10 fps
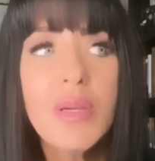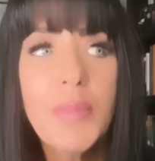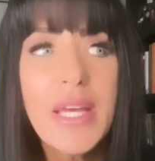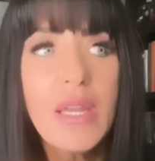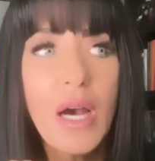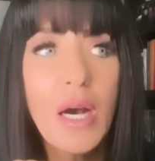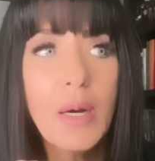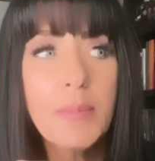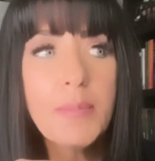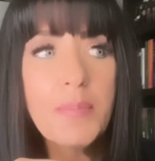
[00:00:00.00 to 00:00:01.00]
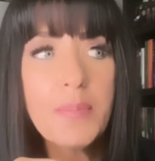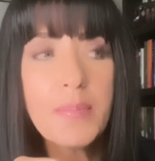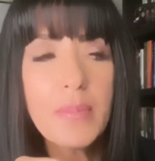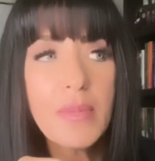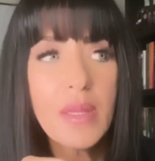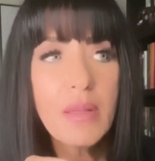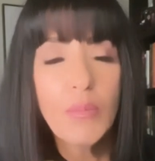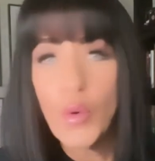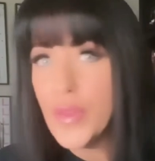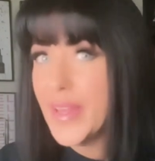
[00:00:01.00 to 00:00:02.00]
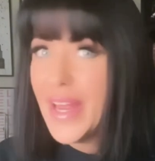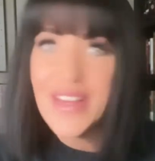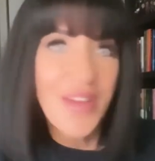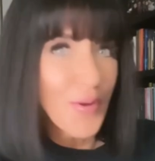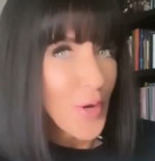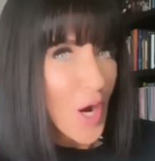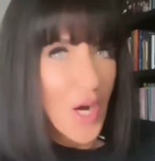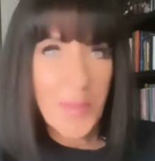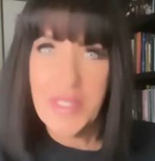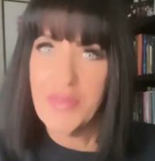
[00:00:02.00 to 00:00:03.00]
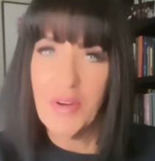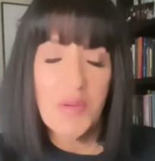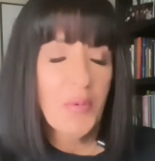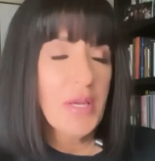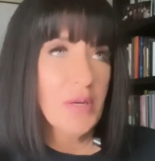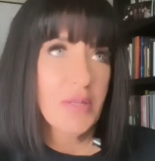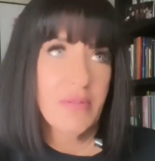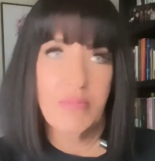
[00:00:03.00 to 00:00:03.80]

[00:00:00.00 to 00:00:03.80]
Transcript: But um, more than any other carb, it's very weird.